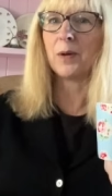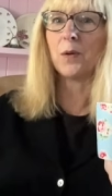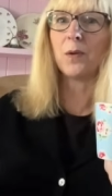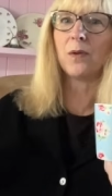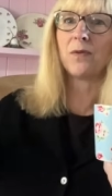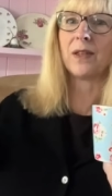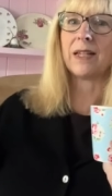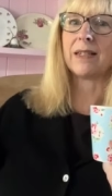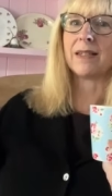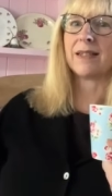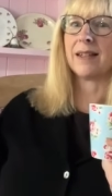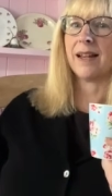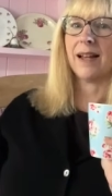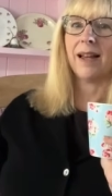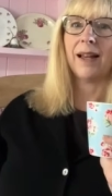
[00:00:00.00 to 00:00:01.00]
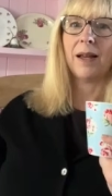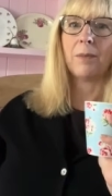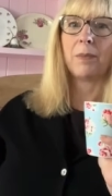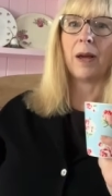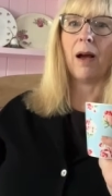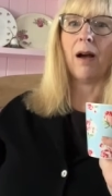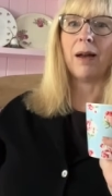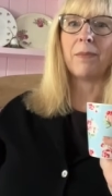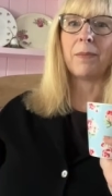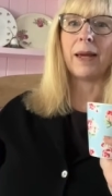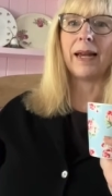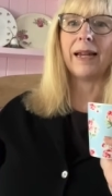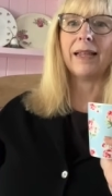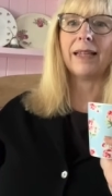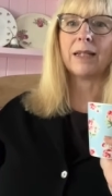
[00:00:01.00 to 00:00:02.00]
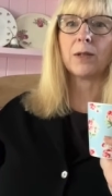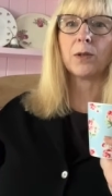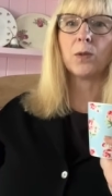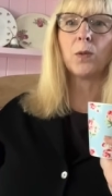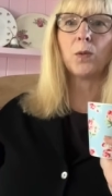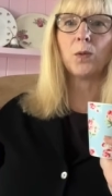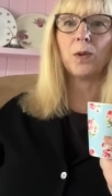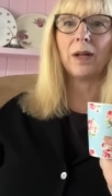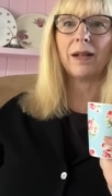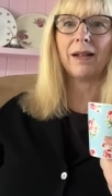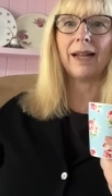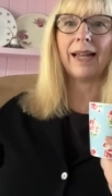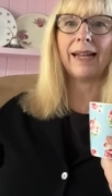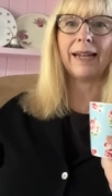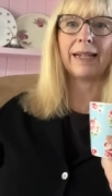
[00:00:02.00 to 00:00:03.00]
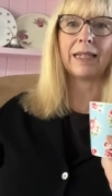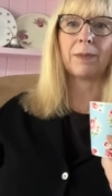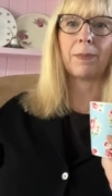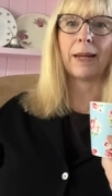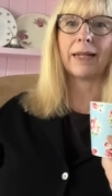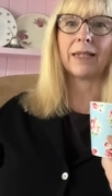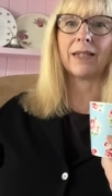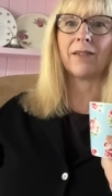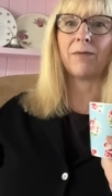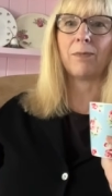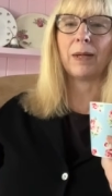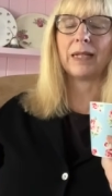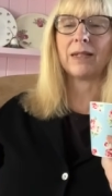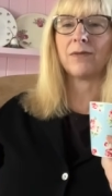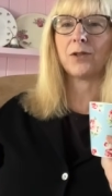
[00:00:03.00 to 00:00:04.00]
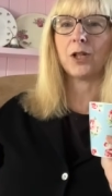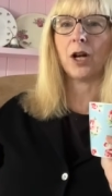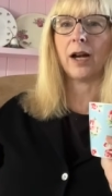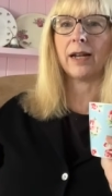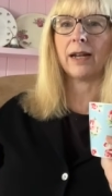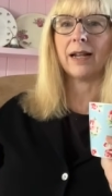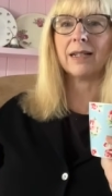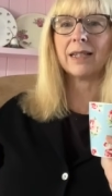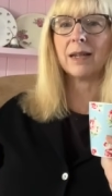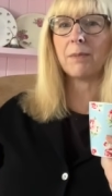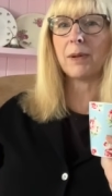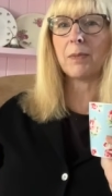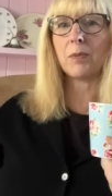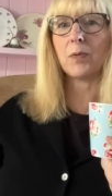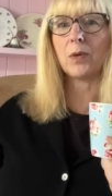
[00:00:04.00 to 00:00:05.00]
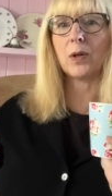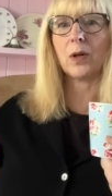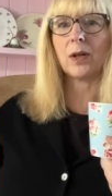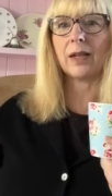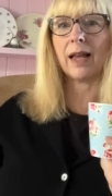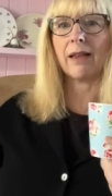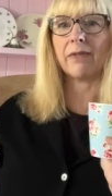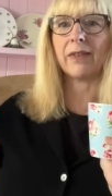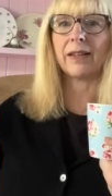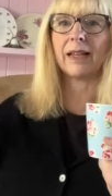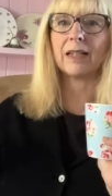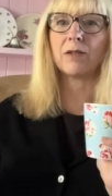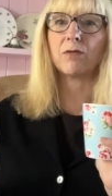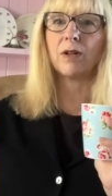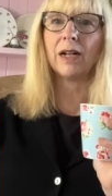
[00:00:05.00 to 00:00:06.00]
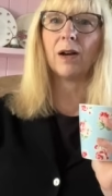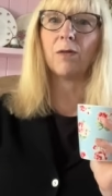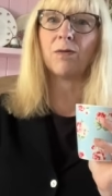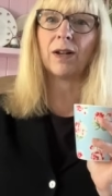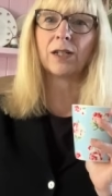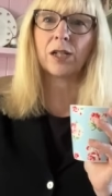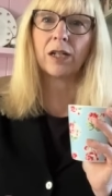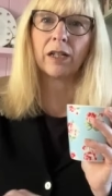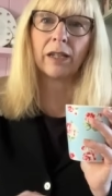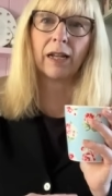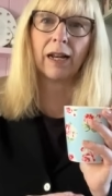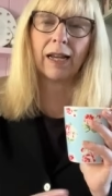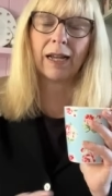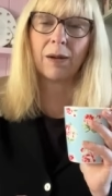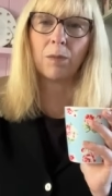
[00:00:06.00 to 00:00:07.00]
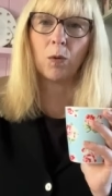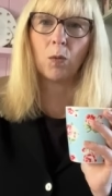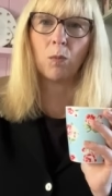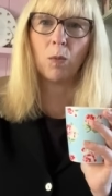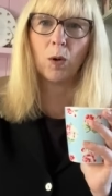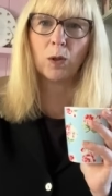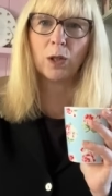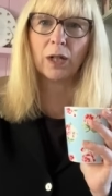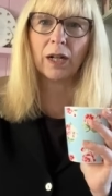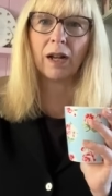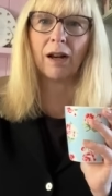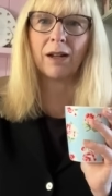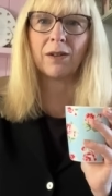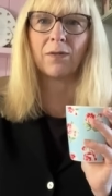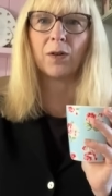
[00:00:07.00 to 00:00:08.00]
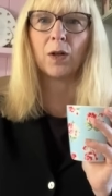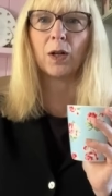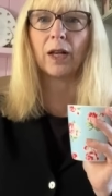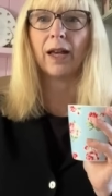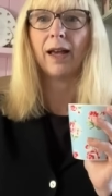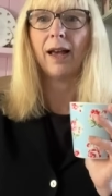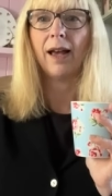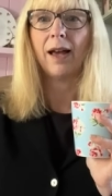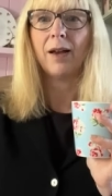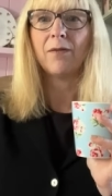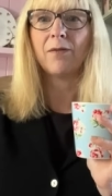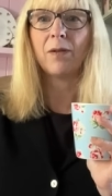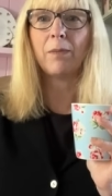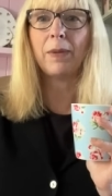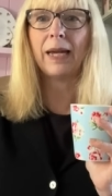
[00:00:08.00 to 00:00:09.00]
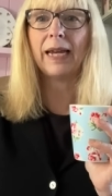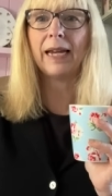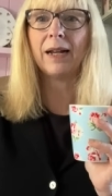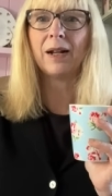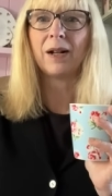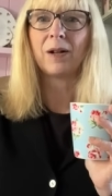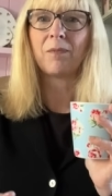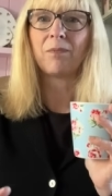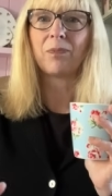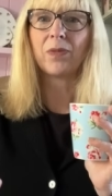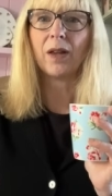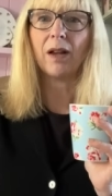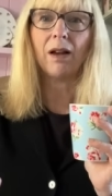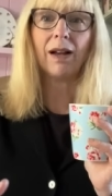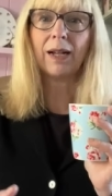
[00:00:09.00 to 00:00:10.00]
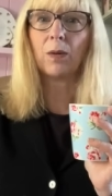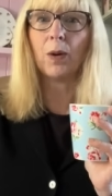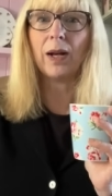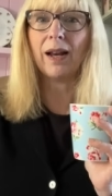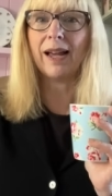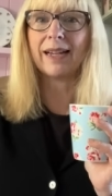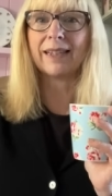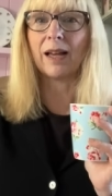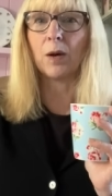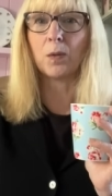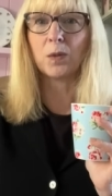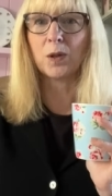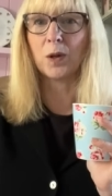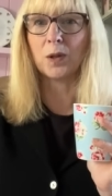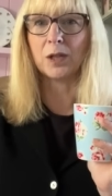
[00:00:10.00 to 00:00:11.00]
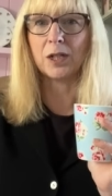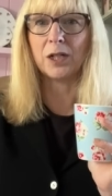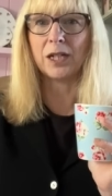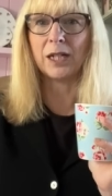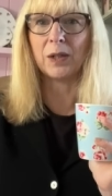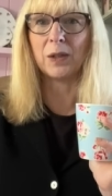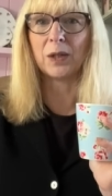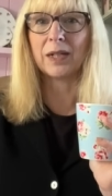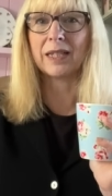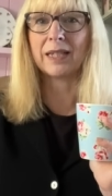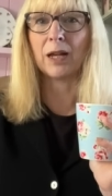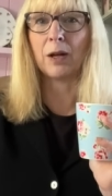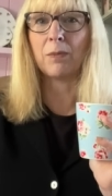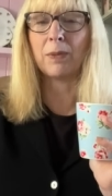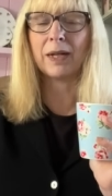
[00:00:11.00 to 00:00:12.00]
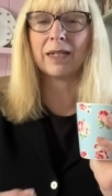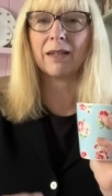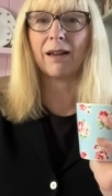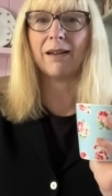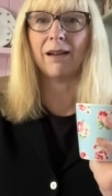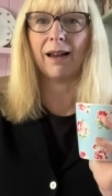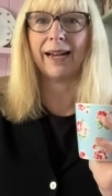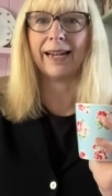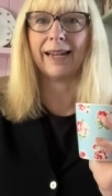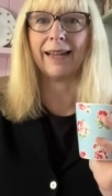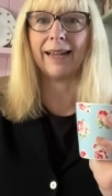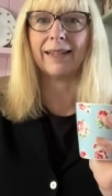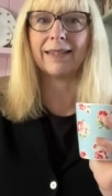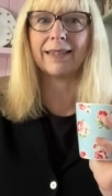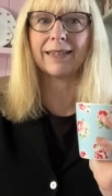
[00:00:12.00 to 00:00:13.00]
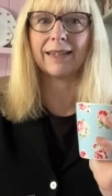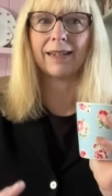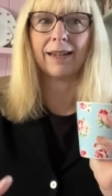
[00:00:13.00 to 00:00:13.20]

all of this behind me, this is all inexpensive bits of china, and some people would look at that and think that's really old-fashioned. They like a more modern kind of look. For me, I quite like that old cottagey look, so because I like it,